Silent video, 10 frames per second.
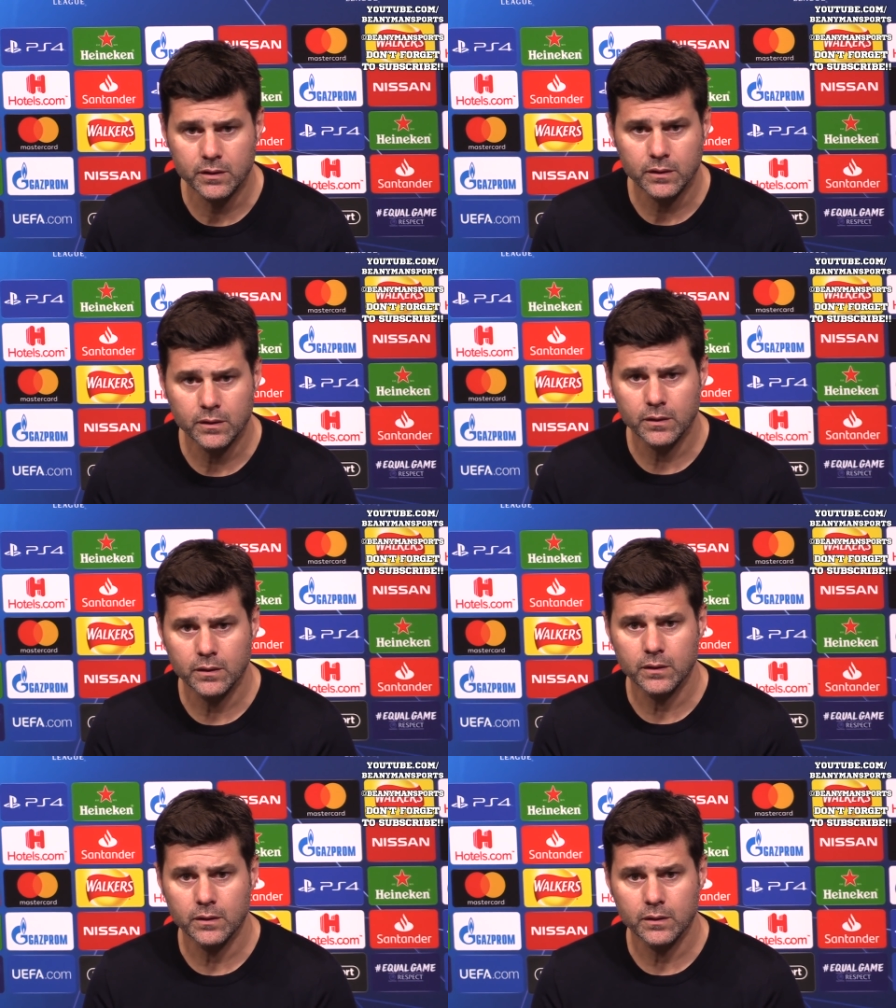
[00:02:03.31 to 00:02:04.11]
El
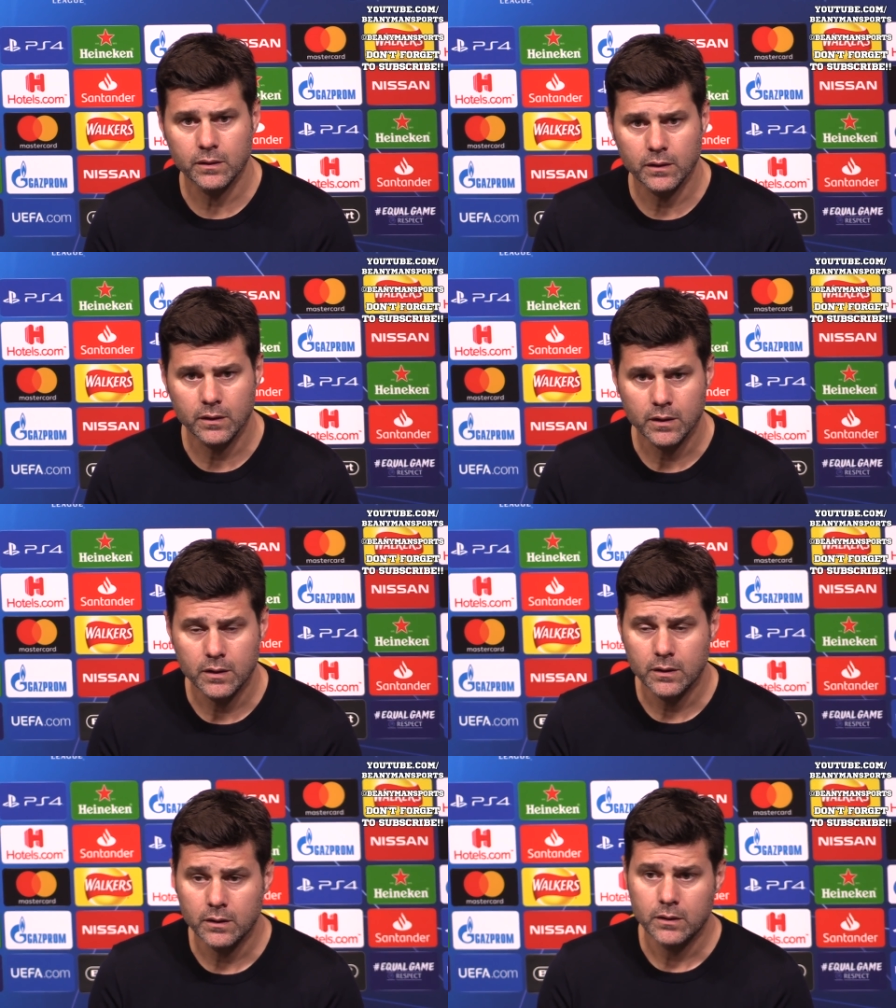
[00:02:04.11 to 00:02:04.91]
Eriksen.
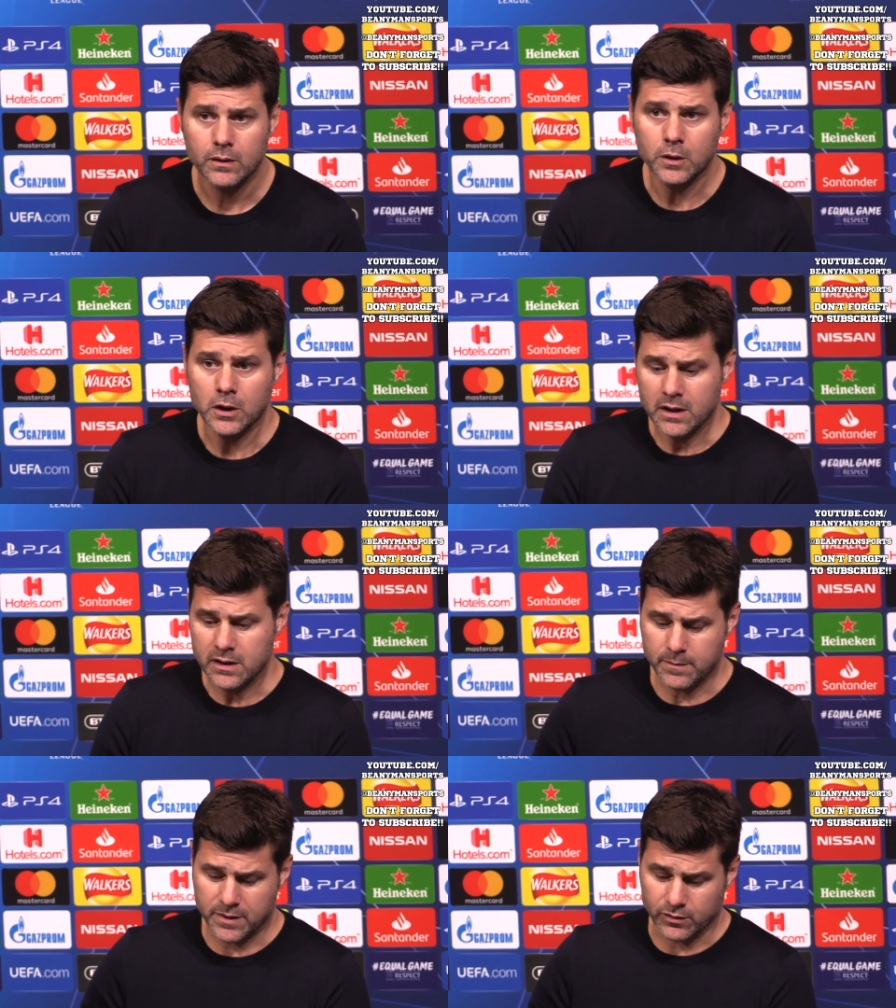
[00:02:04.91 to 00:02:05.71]

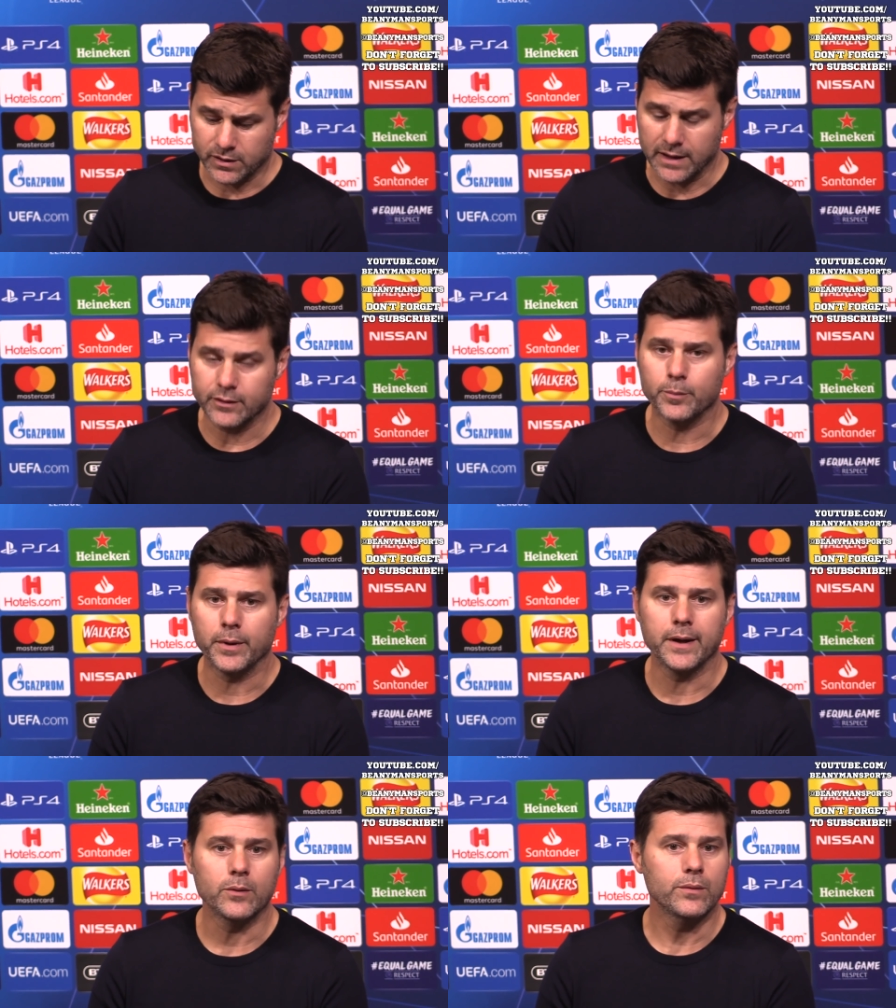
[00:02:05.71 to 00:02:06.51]
Yeah, because cannot
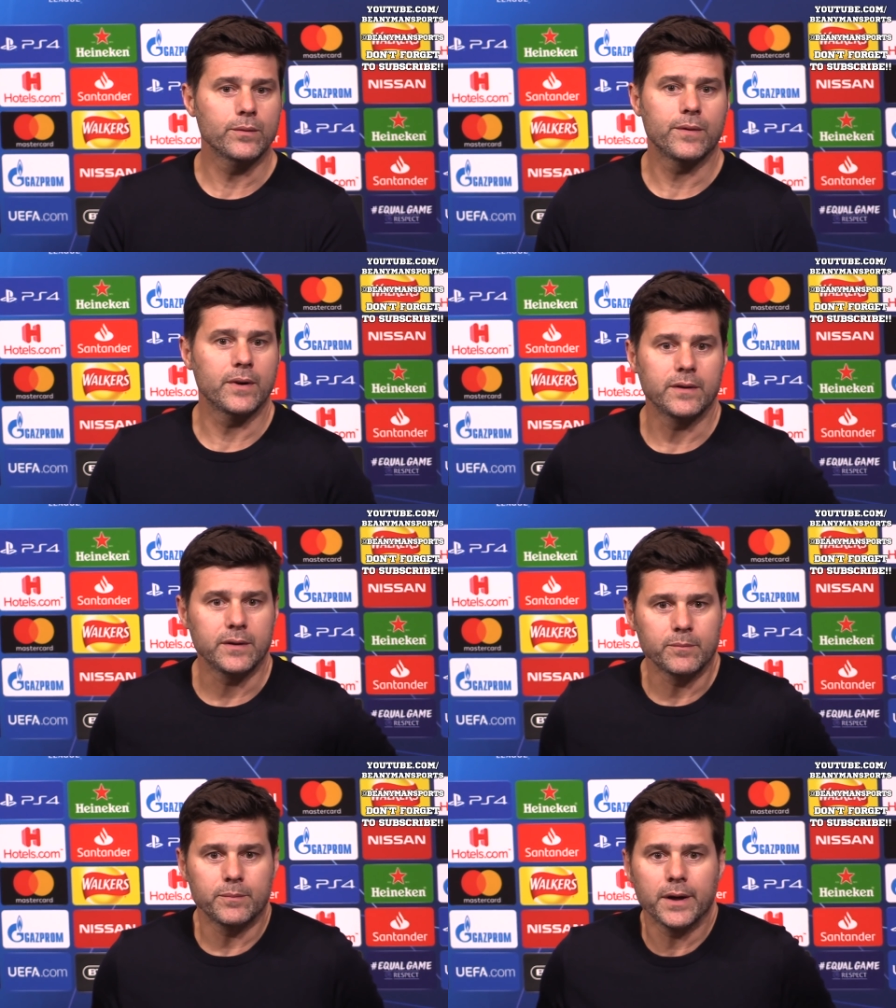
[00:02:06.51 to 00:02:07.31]
play with
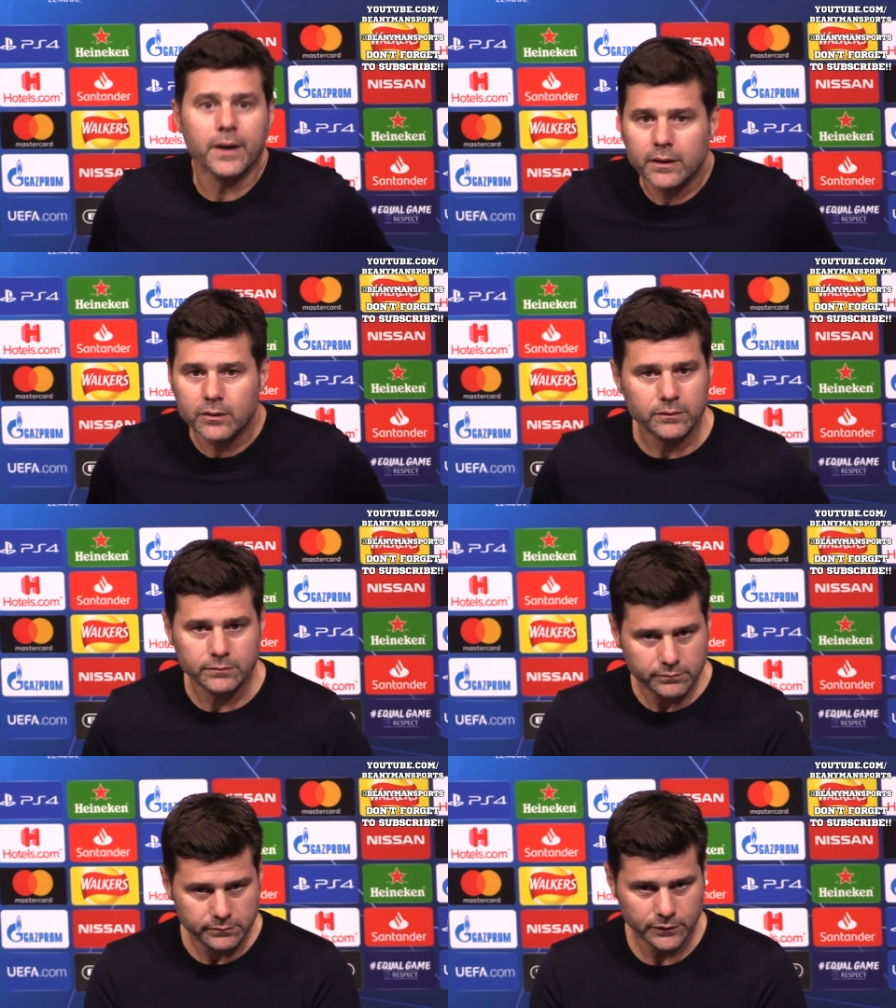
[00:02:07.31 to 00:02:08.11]
13 players,
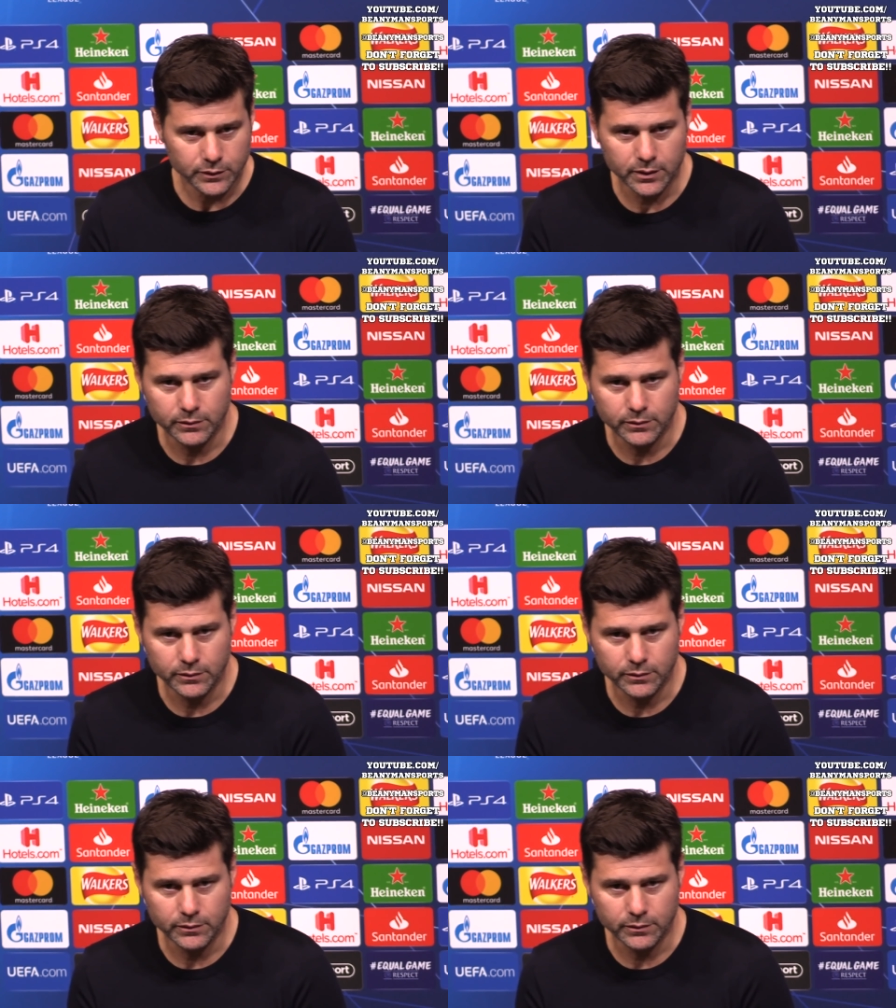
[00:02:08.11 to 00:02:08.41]
you know.